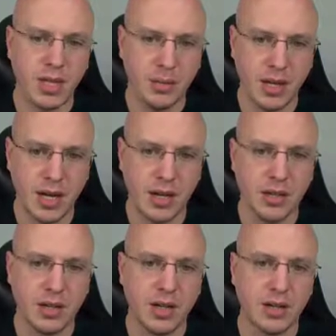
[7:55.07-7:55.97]
keep an
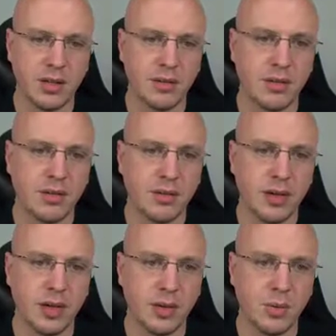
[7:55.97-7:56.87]
eye on
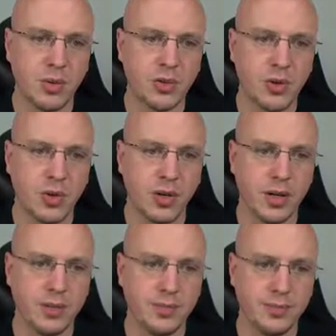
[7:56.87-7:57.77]
uh, what's going
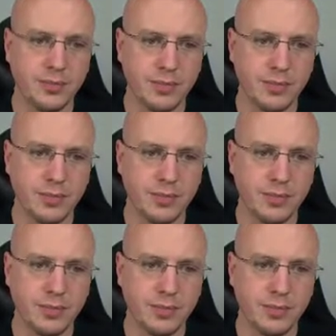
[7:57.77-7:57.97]
on